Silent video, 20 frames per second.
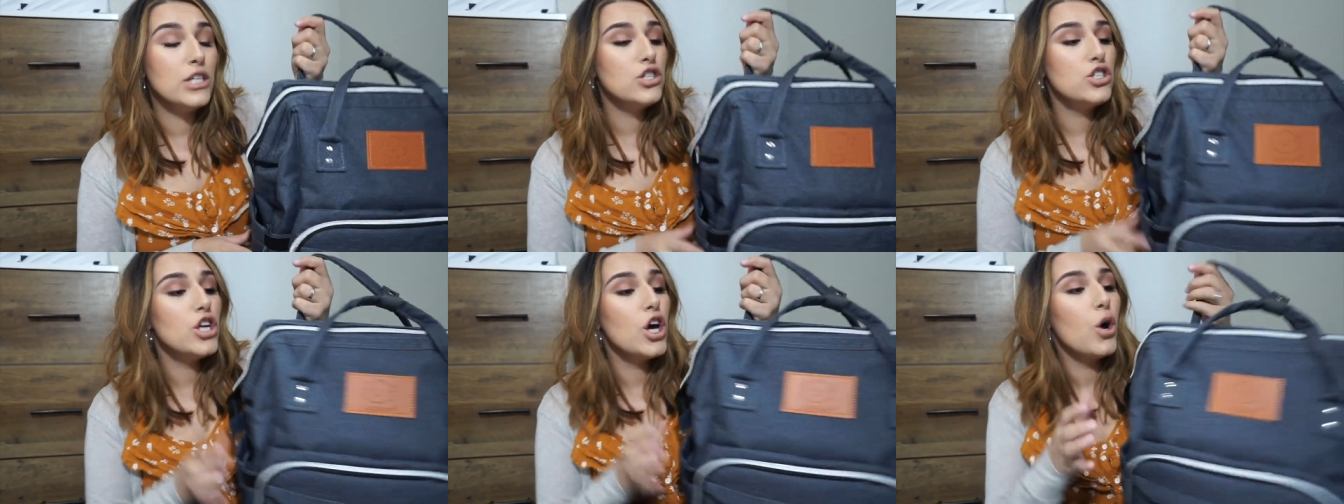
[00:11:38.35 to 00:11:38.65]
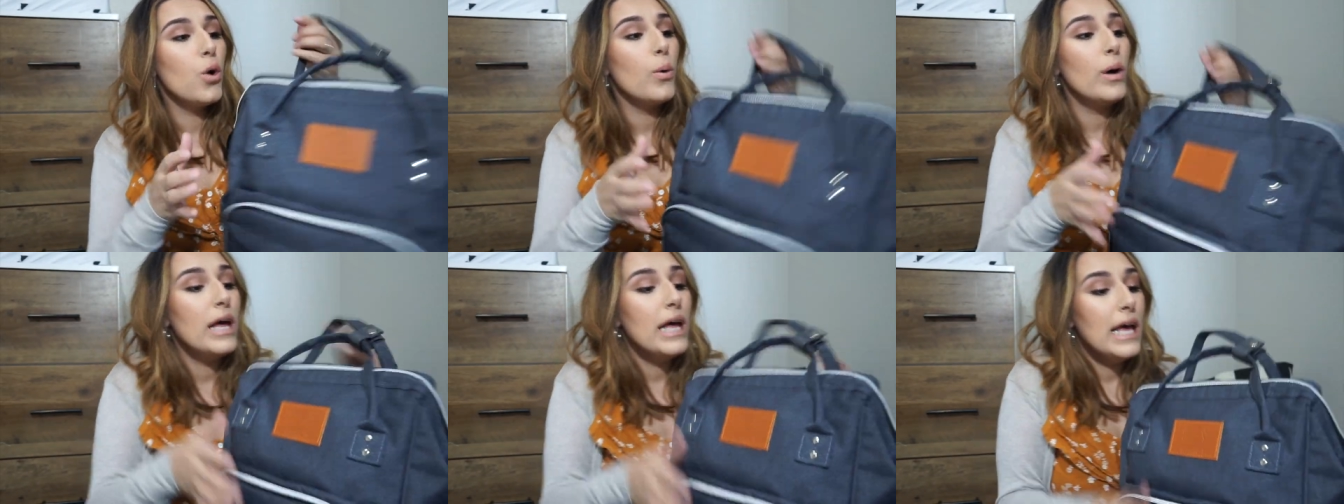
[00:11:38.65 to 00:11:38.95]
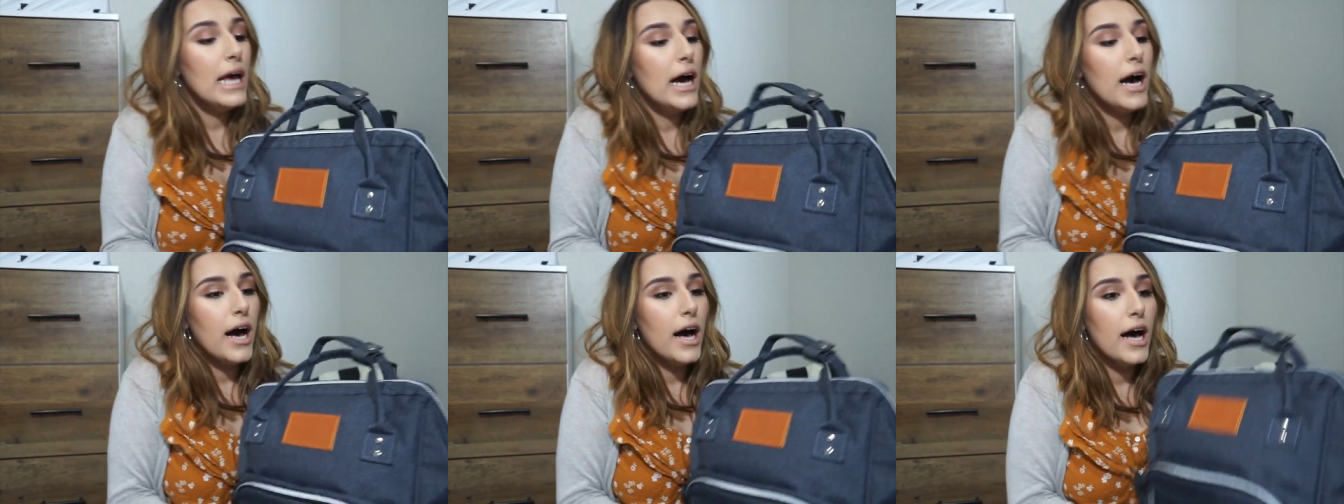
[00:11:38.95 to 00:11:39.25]
So
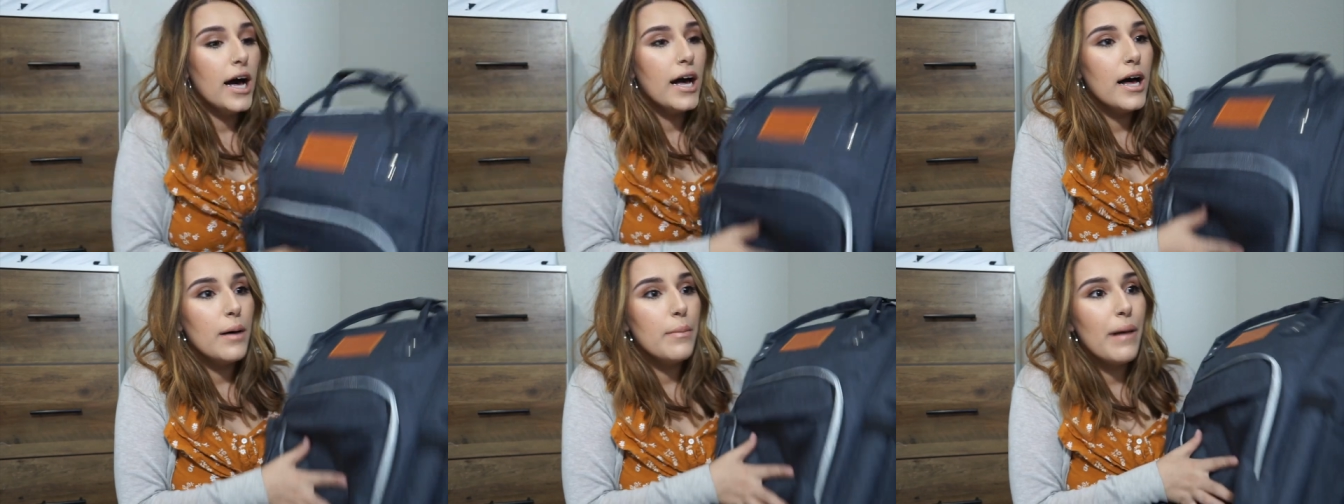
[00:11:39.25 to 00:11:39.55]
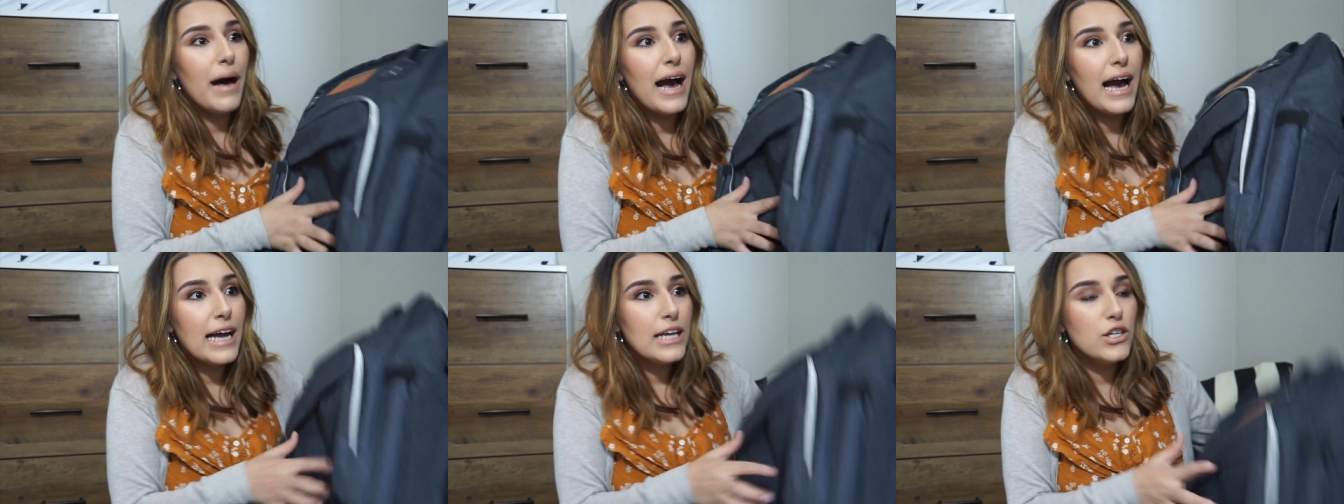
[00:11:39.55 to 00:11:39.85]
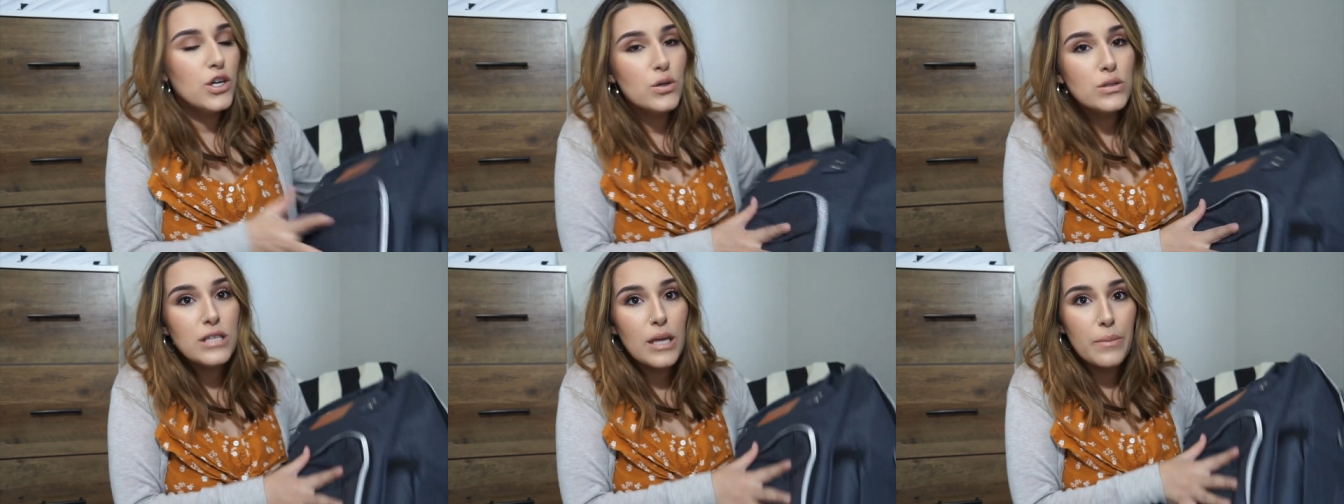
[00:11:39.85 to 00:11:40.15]
um, I
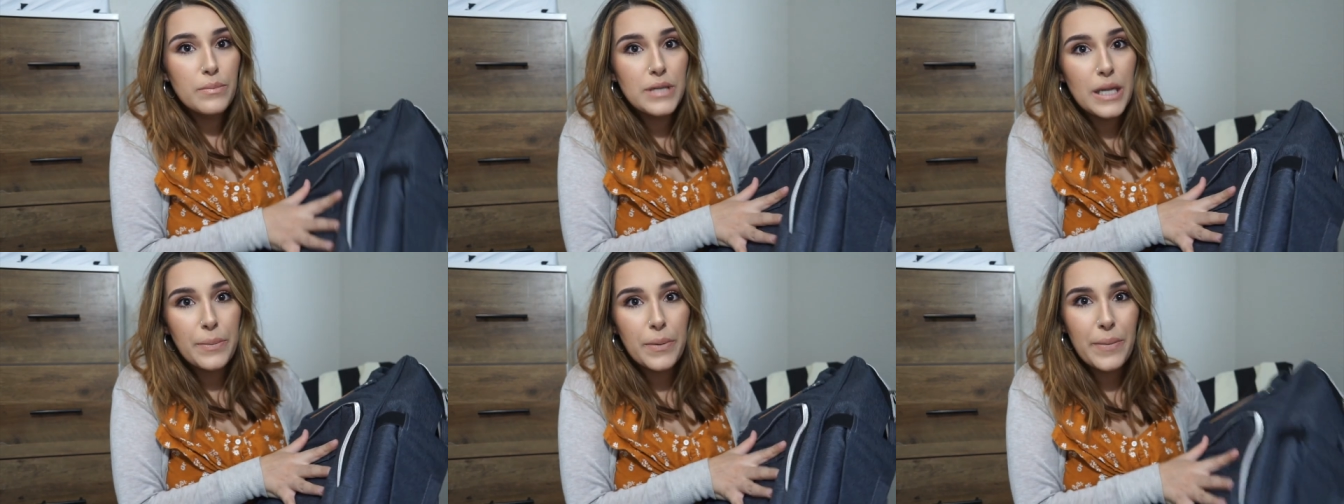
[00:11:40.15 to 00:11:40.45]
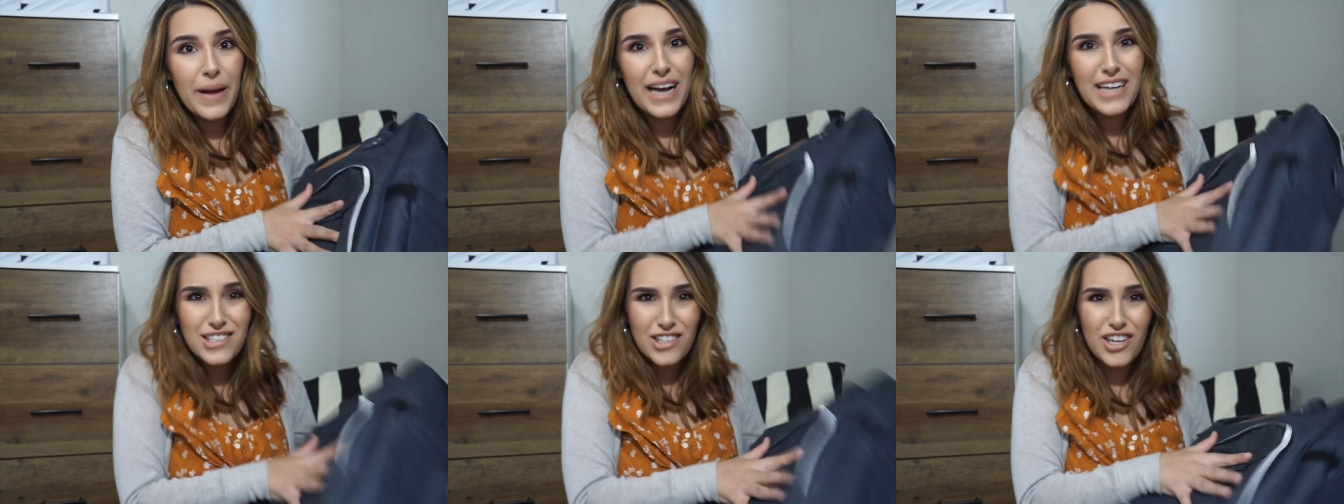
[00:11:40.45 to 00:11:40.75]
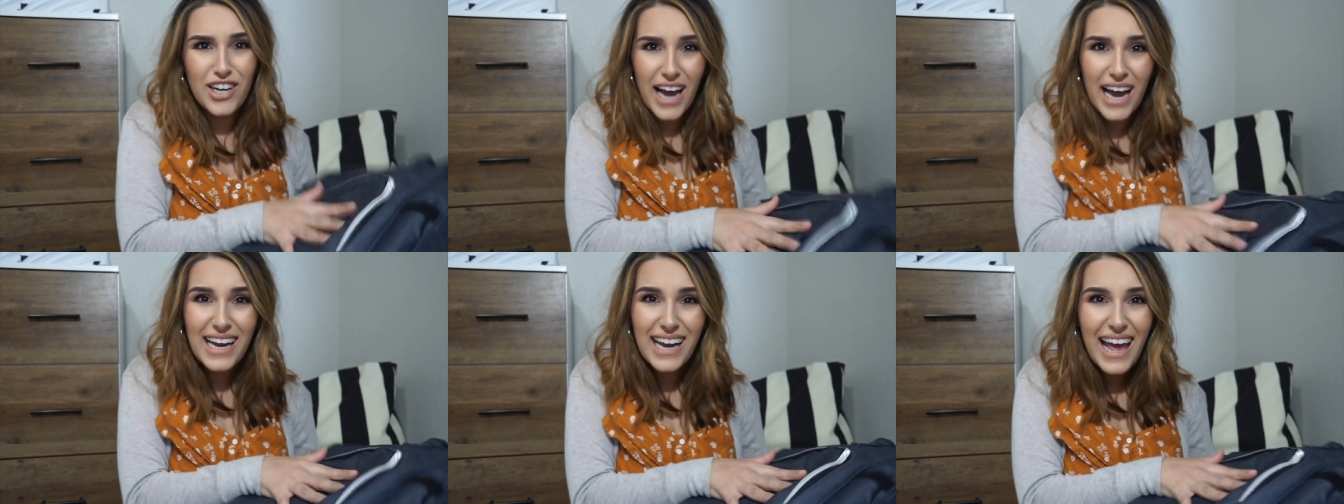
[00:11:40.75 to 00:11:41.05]
know some diaper bags are
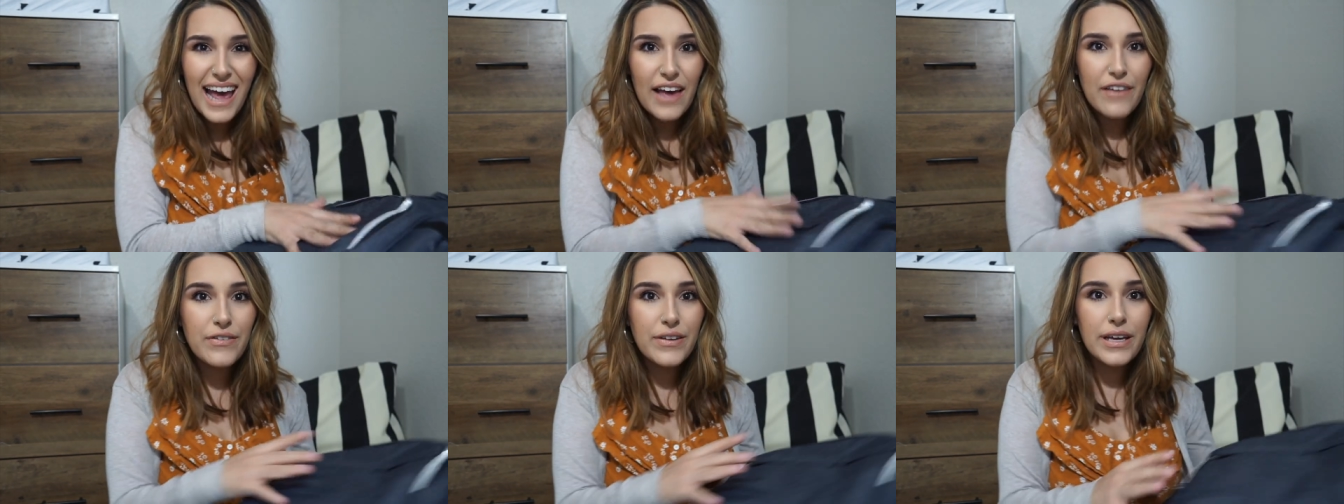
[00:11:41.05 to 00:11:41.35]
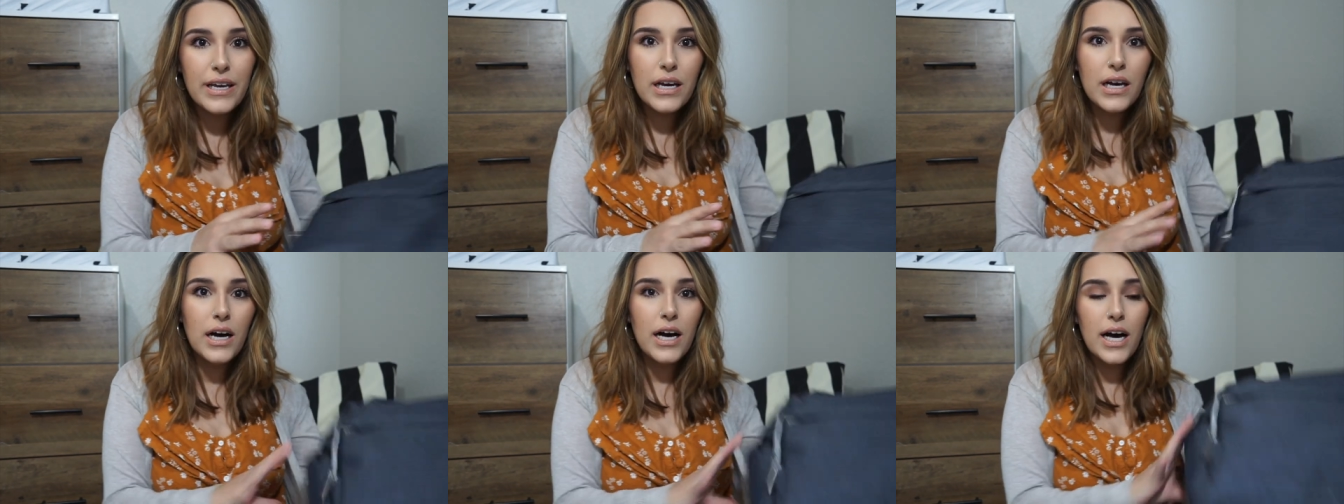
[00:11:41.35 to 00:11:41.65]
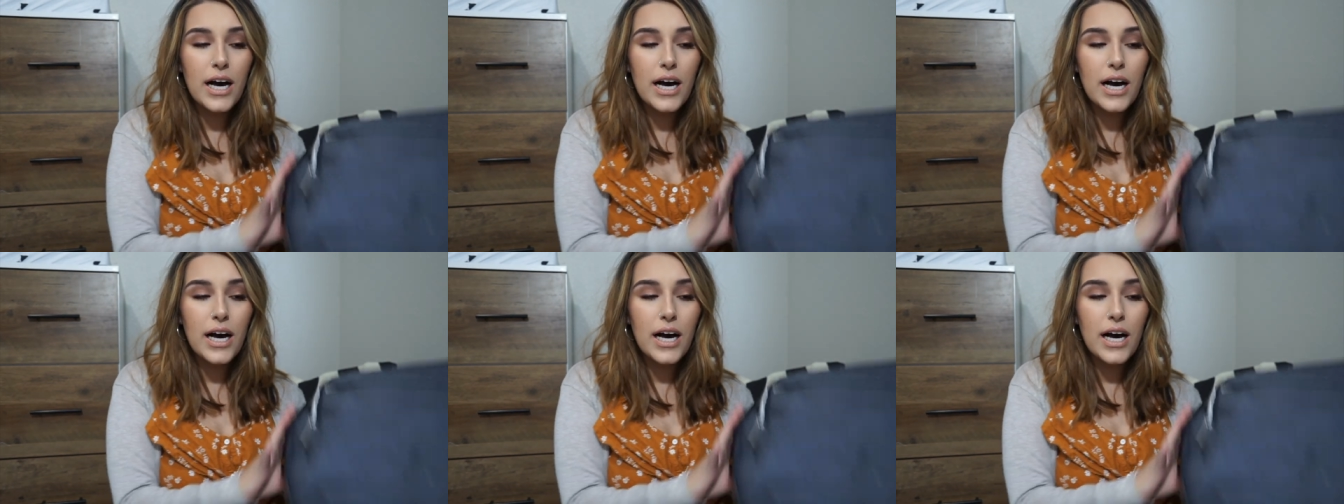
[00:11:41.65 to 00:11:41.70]
kind of heavy.